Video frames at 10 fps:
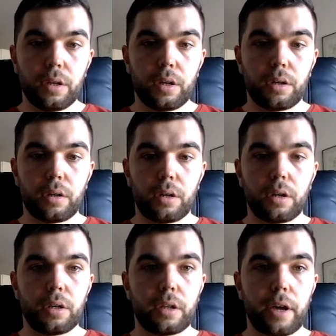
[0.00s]

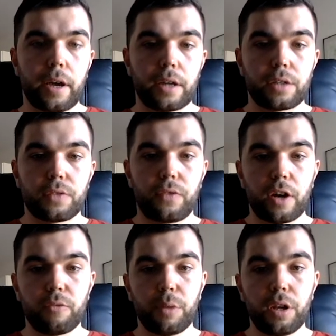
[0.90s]
It has 5
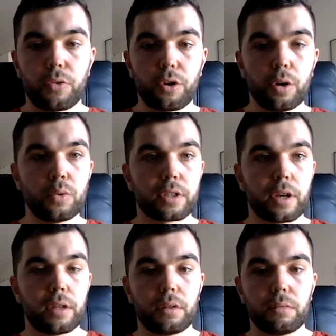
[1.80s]
million rows
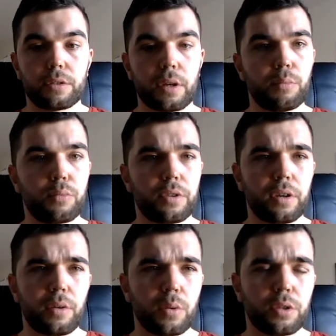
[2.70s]
and something
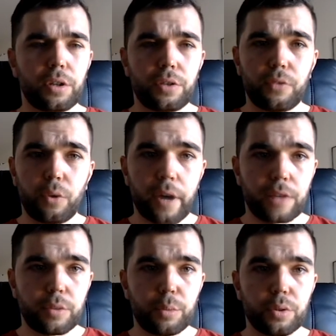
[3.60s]
around 34
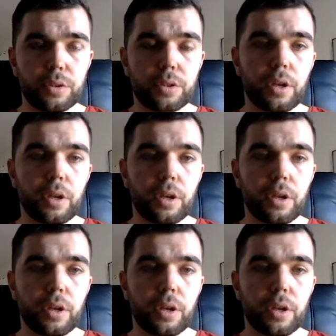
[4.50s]
attributes.